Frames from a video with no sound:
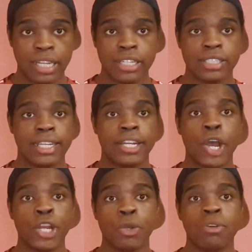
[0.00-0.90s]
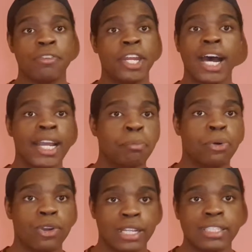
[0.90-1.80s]
Sitting only with 9
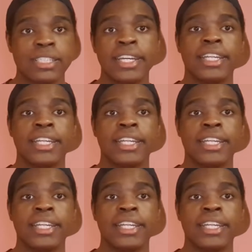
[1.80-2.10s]
points,